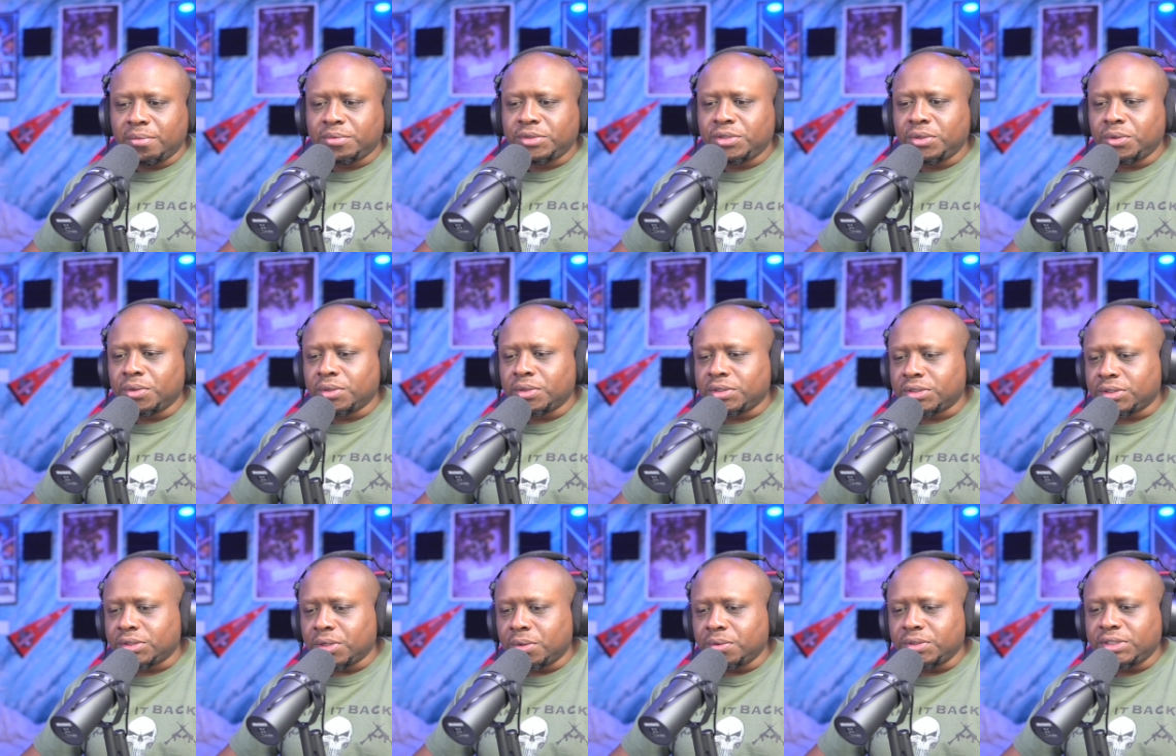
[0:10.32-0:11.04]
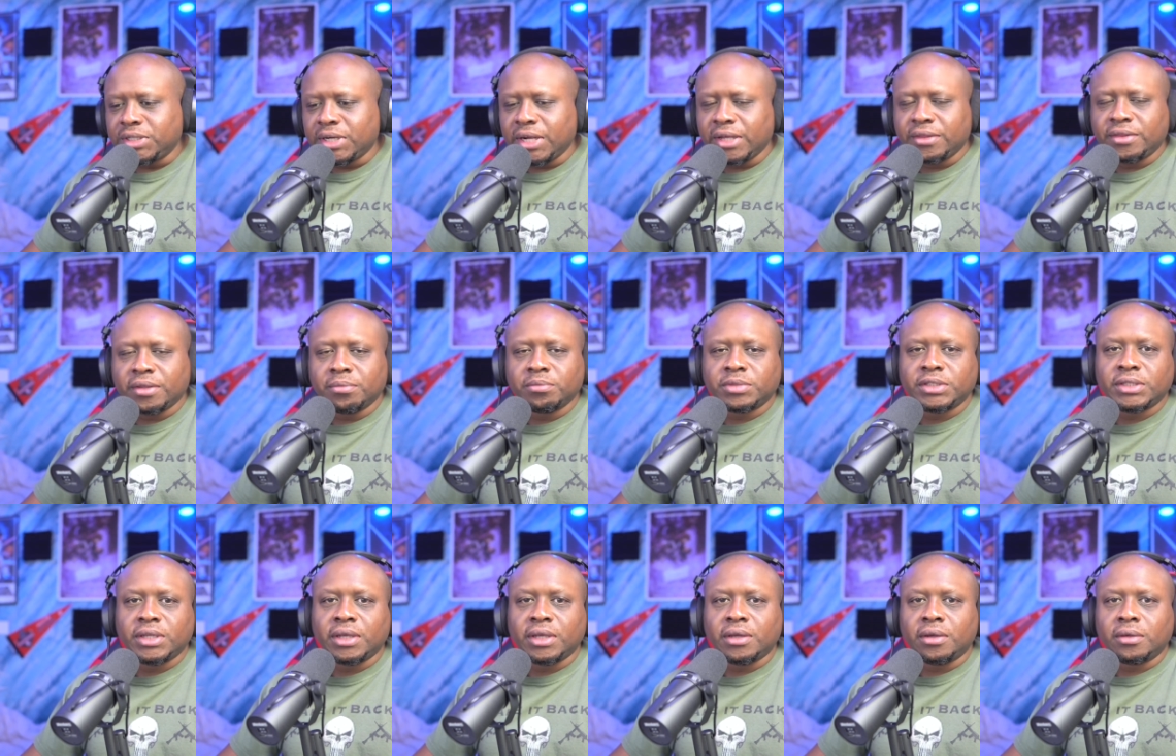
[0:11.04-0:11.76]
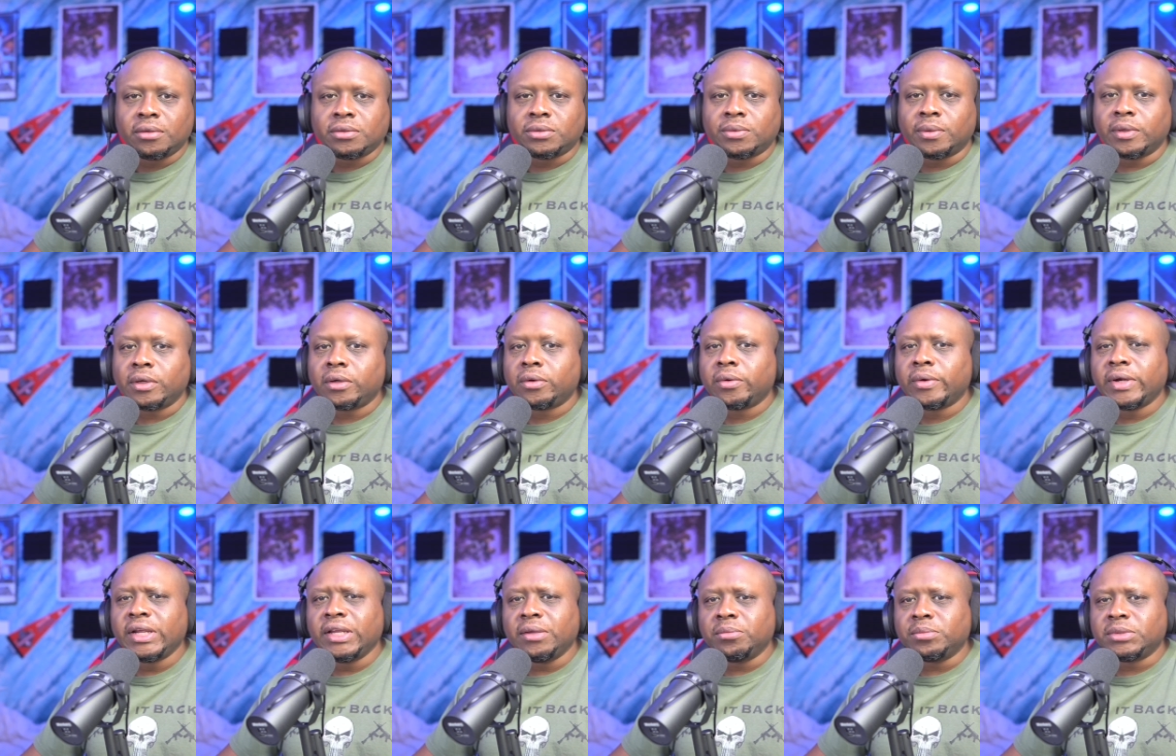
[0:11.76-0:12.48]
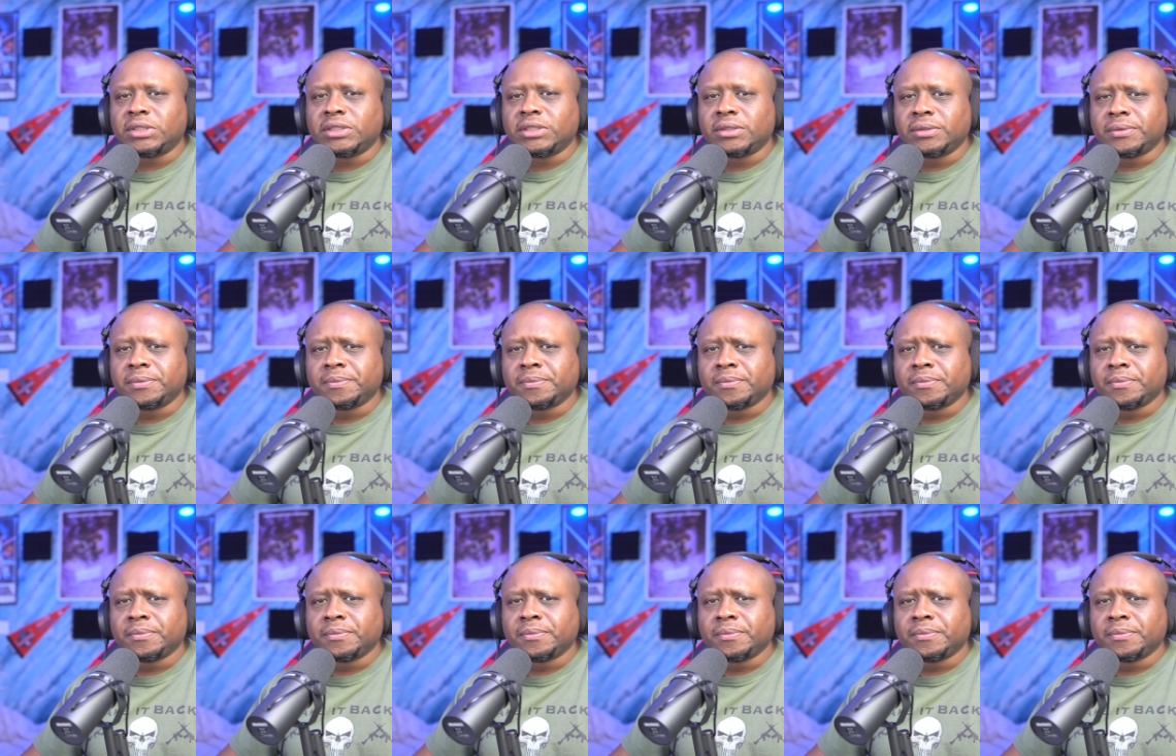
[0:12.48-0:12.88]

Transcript: to associate themselves with creeps?